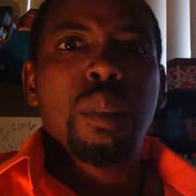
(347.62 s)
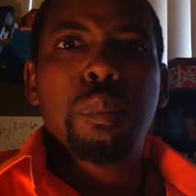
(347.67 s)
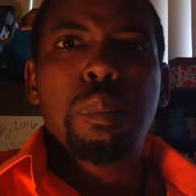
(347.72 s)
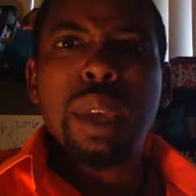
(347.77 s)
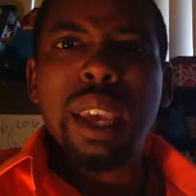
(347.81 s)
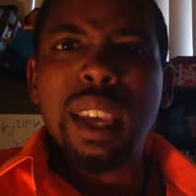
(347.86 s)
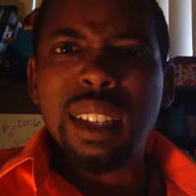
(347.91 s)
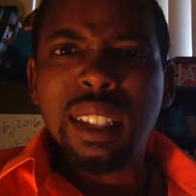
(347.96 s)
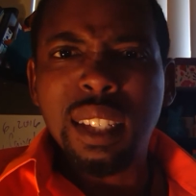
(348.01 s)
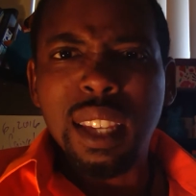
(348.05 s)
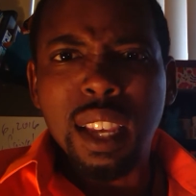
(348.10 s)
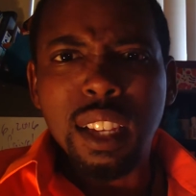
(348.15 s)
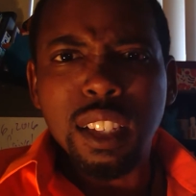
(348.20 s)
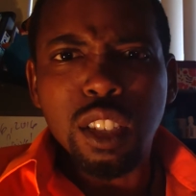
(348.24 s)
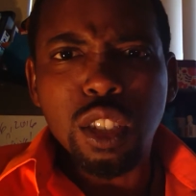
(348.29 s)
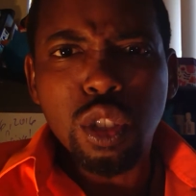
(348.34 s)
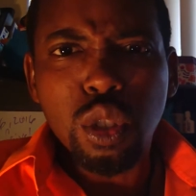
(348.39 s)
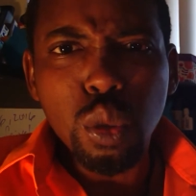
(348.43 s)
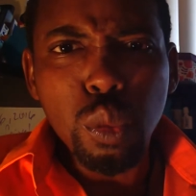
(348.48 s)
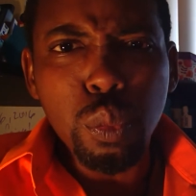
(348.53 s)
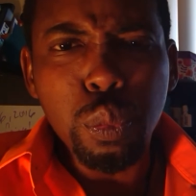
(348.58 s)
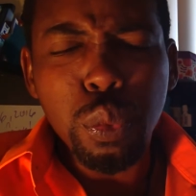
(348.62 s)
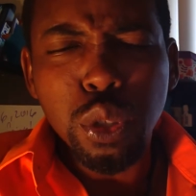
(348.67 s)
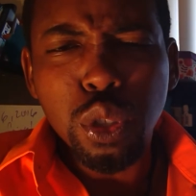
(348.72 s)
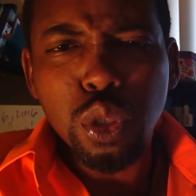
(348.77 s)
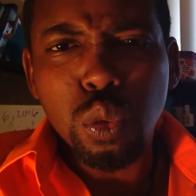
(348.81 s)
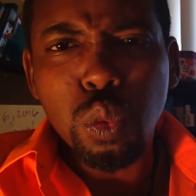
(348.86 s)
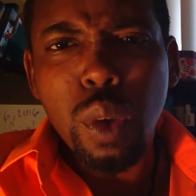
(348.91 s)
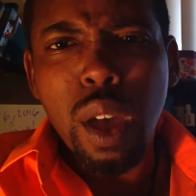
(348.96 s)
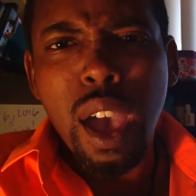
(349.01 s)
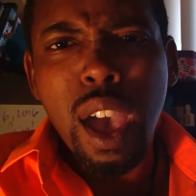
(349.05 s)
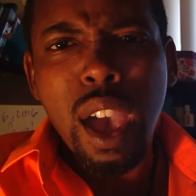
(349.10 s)
Pace had super
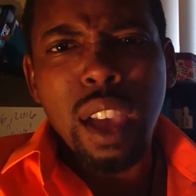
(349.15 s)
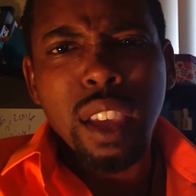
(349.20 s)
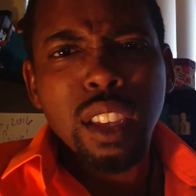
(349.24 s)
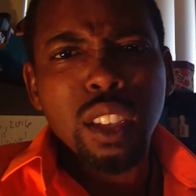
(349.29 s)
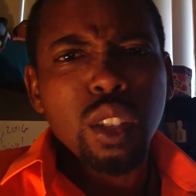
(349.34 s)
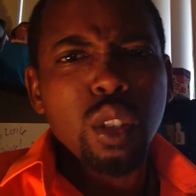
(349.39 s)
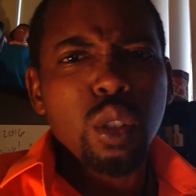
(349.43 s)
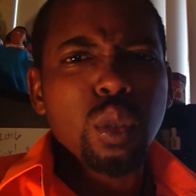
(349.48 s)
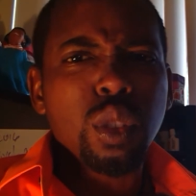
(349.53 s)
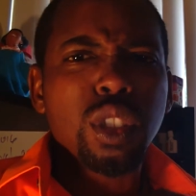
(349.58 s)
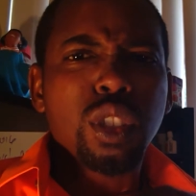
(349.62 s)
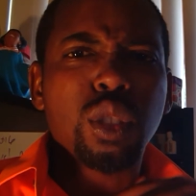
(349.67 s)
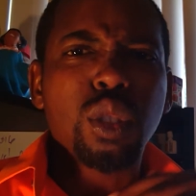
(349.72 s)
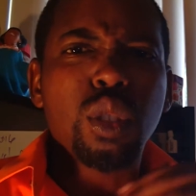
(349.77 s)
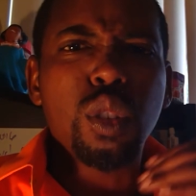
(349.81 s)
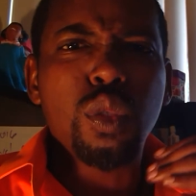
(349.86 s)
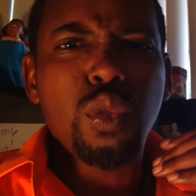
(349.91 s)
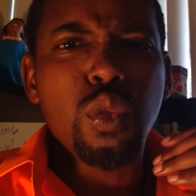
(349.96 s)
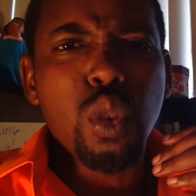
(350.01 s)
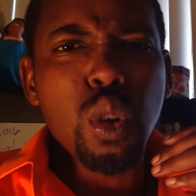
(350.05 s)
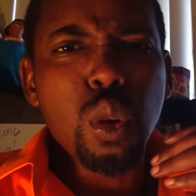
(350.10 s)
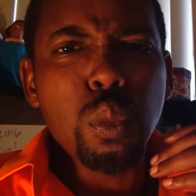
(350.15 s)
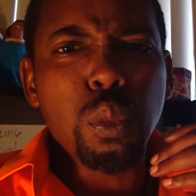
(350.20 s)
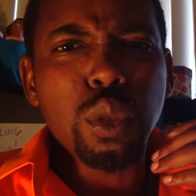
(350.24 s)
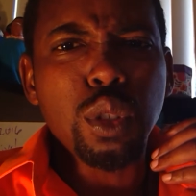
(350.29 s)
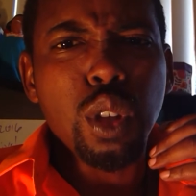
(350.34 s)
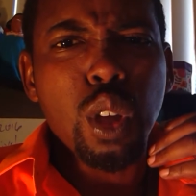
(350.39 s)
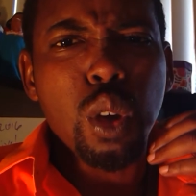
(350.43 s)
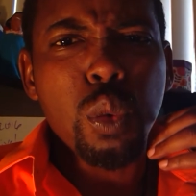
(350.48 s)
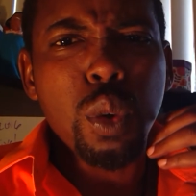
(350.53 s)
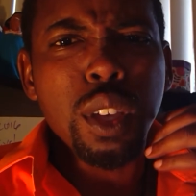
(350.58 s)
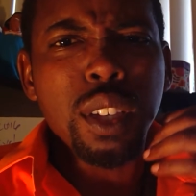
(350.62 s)
swag, his uniform was
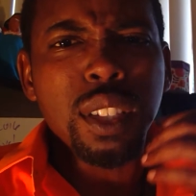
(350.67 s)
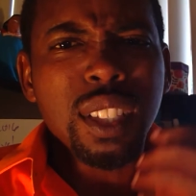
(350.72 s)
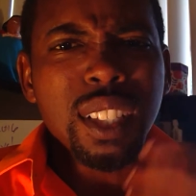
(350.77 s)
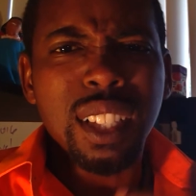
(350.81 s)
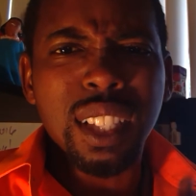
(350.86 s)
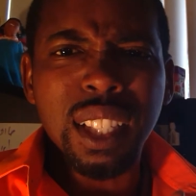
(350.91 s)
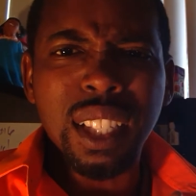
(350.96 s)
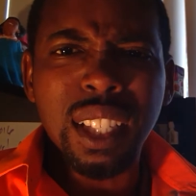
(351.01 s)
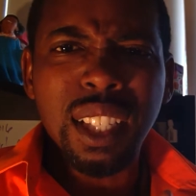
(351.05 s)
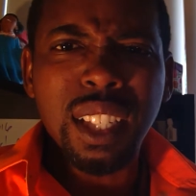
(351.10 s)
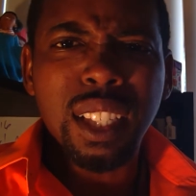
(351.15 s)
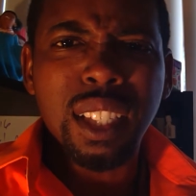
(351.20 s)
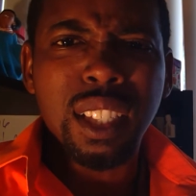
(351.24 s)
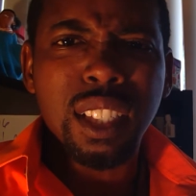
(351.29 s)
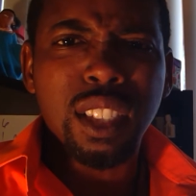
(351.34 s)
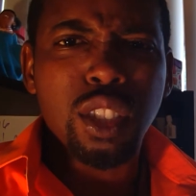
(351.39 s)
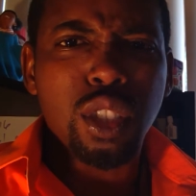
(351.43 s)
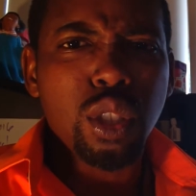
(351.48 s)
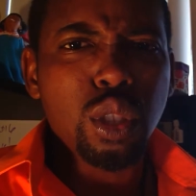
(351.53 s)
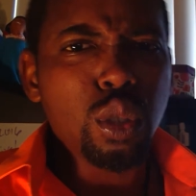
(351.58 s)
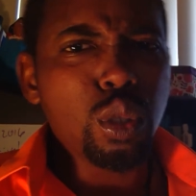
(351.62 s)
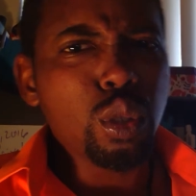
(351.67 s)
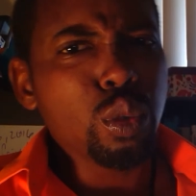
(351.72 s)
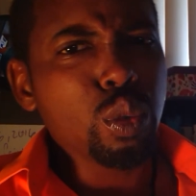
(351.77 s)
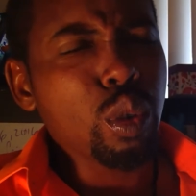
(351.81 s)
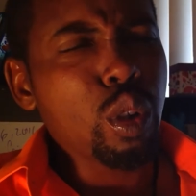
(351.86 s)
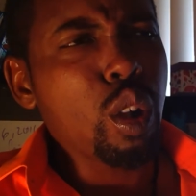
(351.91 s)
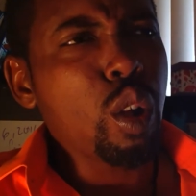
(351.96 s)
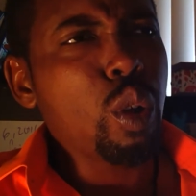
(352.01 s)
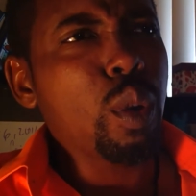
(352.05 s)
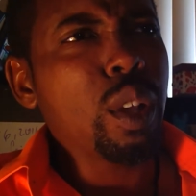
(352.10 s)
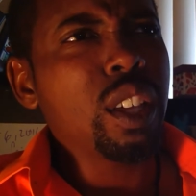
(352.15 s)
always clean, his shoes were
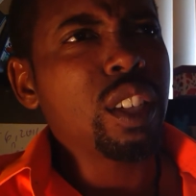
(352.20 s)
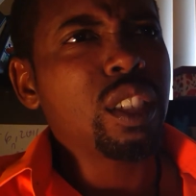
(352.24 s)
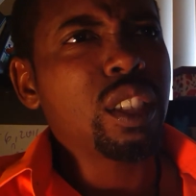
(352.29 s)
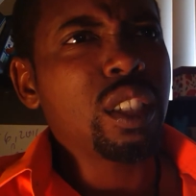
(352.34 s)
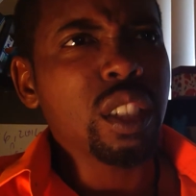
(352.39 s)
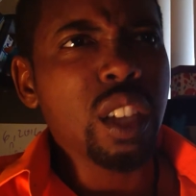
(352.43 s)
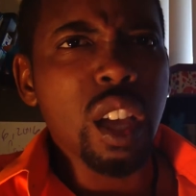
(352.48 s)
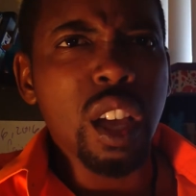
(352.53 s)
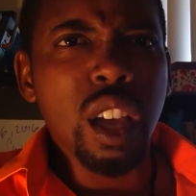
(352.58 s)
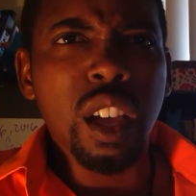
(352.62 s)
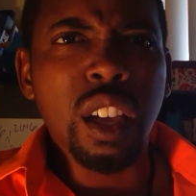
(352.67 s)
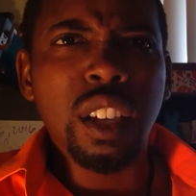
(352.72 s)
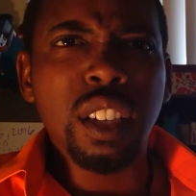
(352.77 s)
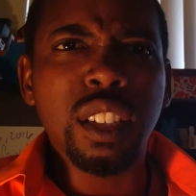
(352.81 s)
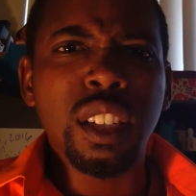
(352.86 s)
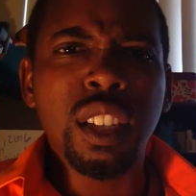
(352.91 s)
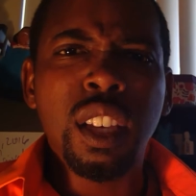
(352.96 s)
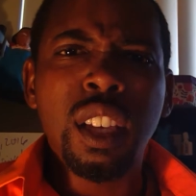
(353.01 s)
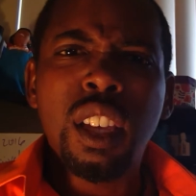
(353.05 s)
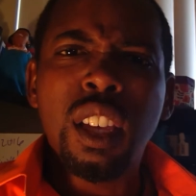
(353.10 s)
always shined.